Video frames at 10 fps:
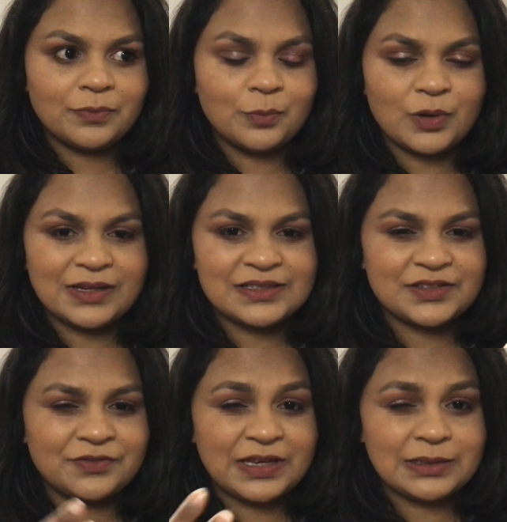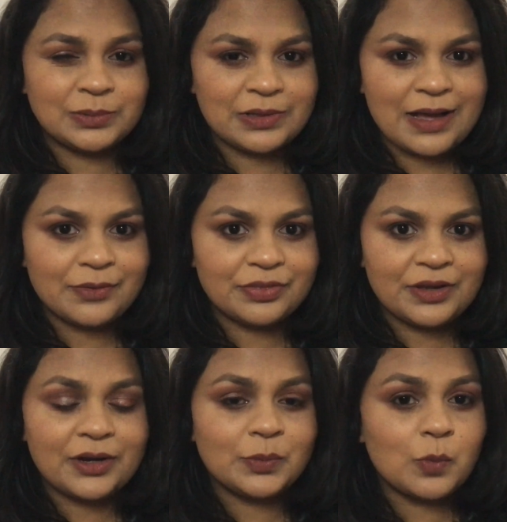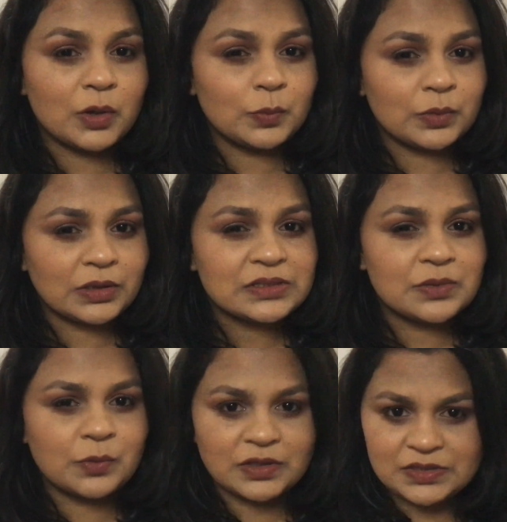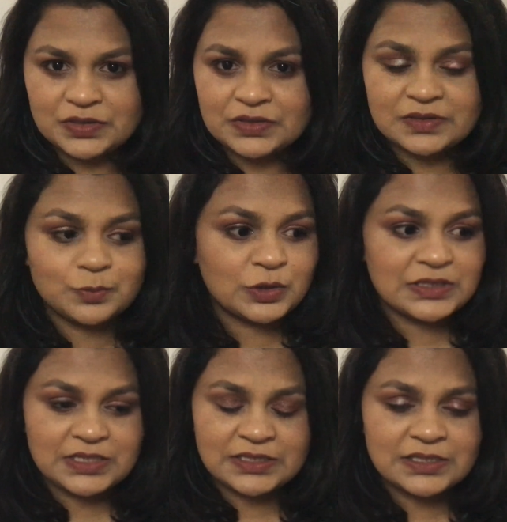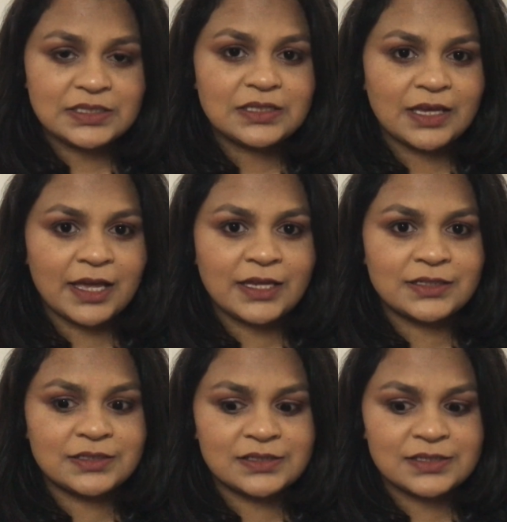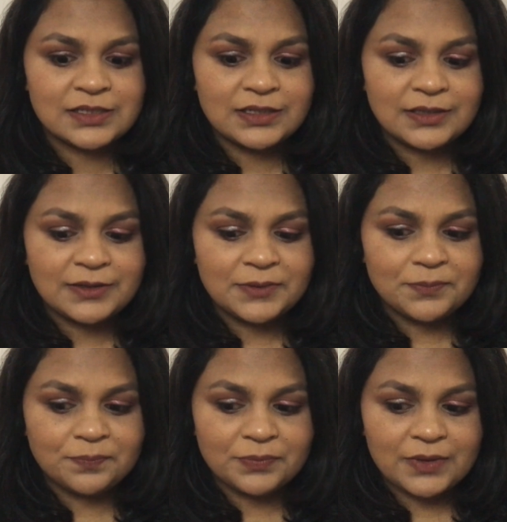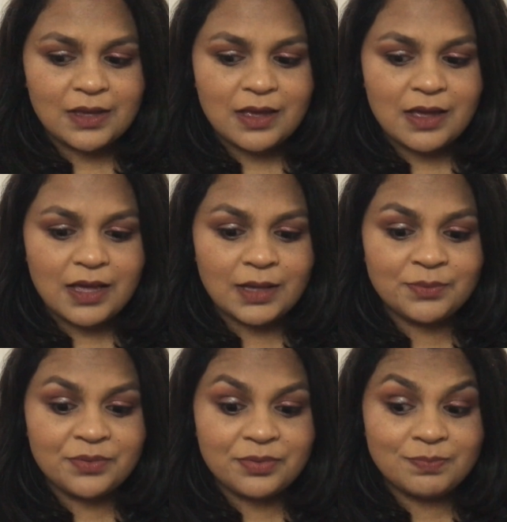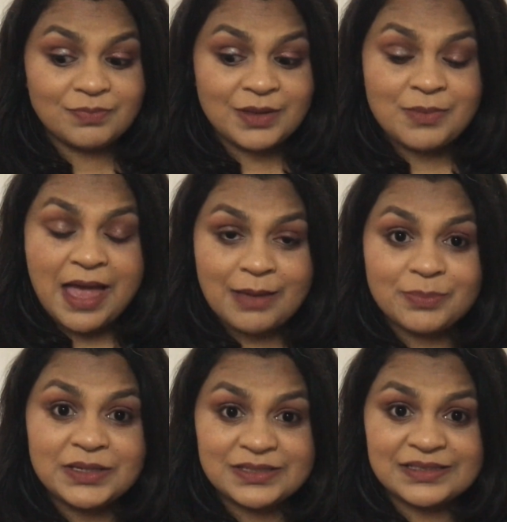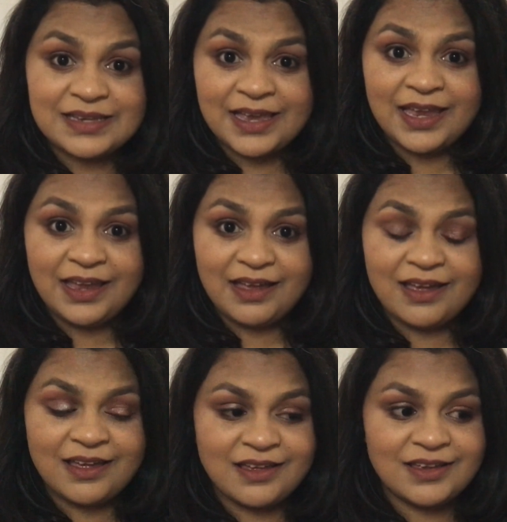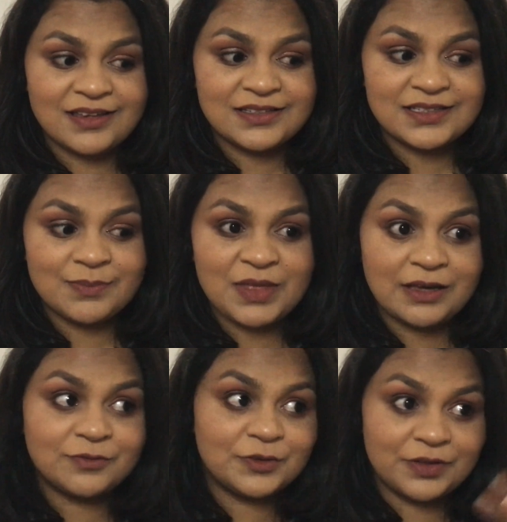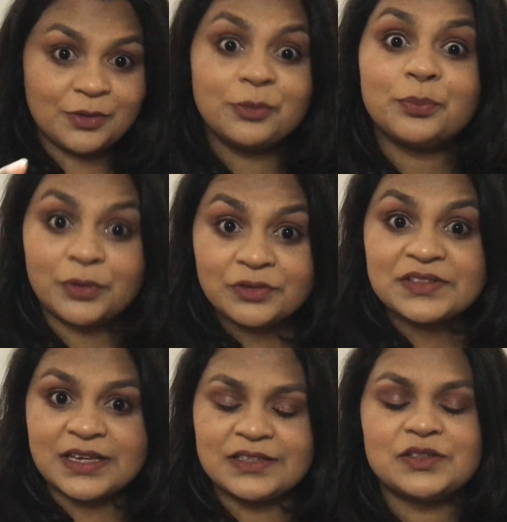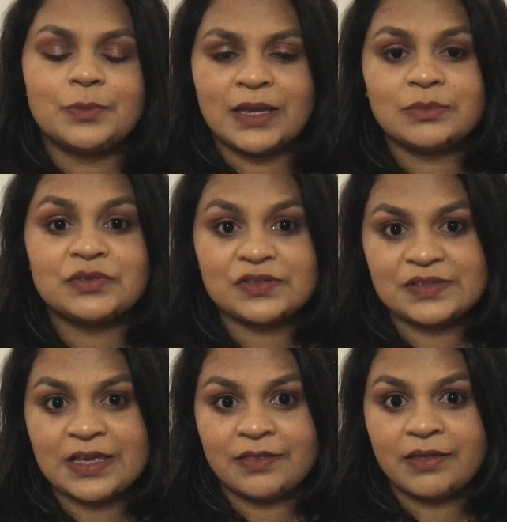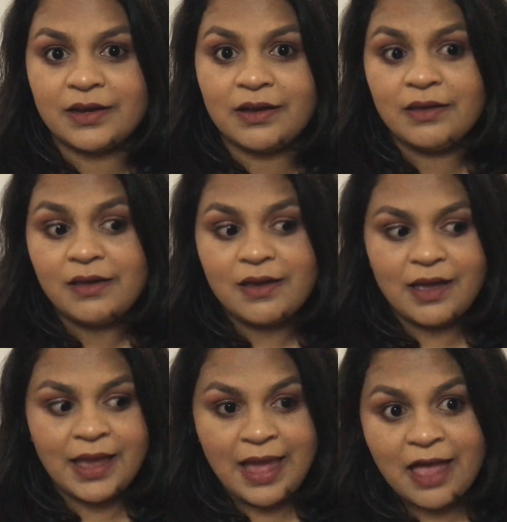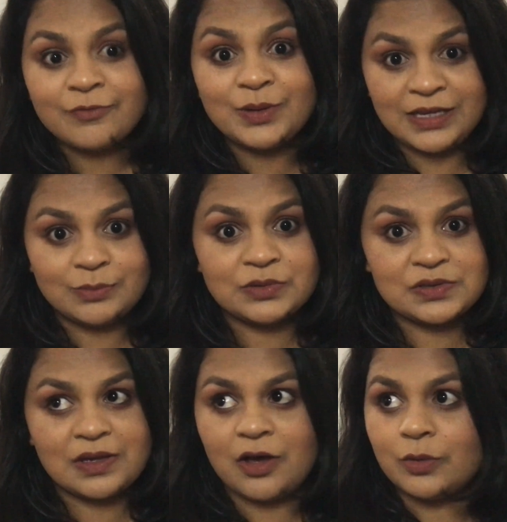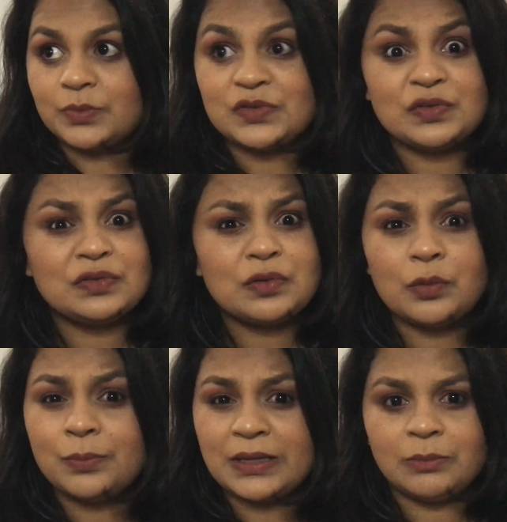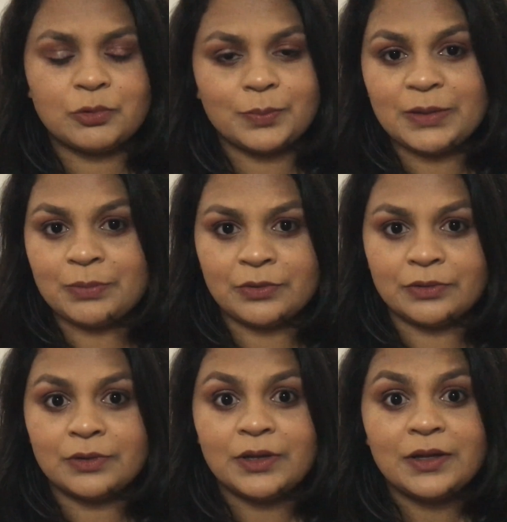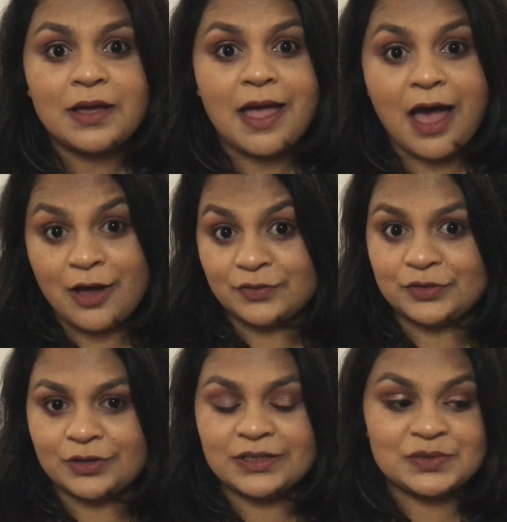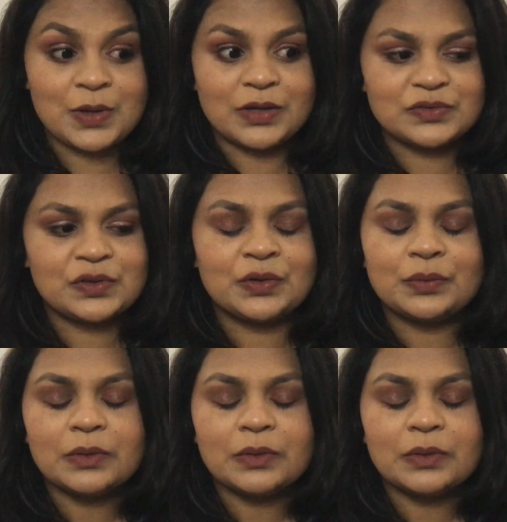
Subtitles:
what is available out there and what works and what doesn't, and I'm happy to say, and I'm thankful the whole process to be able to say that I have been able to help so many more people after as well. So,